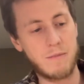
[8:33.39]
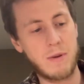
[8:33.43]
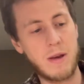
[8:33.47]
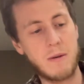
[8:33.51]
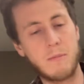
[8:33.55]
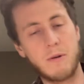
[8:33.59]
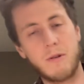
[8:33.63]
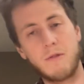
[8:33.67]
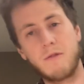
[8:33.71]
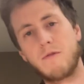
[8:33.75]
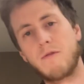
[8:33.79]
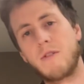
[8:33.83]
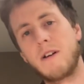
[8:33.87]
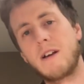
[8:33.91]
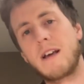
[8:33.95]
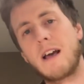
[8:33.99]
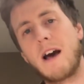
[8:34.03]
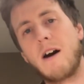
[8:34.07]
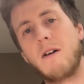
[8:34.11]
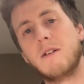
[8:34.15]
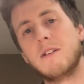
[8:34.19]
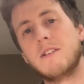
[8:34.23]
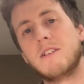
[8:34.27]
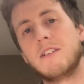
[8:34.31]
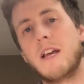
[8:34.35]
People freak
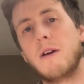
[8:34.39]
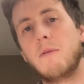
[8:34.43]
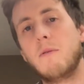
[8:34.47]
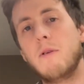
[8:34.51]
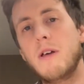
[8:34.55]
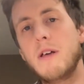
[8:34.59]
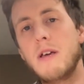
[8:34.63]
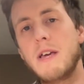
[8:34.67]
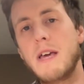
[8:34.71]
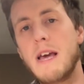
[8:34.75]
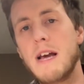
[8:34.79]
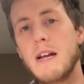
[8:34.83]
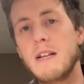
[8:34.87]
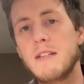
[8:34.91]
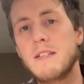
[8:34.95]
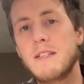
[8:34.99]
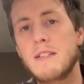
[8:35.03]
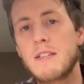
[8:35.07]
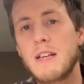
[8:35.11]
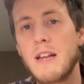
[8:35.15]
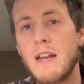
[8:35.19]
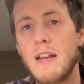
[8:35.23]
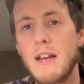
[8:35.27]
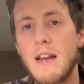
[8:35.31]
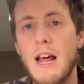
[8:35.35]
out and say, well, you can't
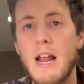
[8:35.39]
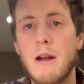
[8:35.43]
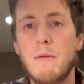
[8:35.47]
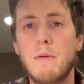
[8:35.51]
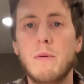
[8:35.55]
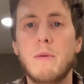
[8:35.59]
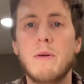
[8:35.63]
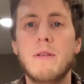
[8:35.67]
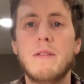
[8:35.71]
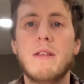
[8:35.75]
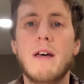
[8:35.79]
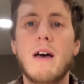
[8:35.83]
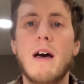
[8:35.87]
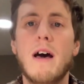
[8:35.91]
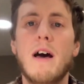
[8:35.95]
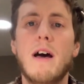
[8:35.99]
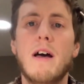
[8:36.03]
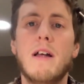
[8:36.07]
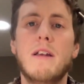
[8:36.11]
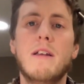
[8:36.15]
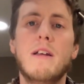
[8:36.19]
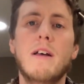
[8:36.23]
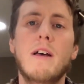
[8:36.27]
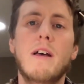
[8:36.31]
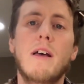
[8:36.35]
skin an animal with that,
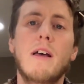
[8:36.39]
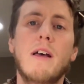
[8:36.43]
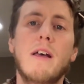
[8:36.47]
and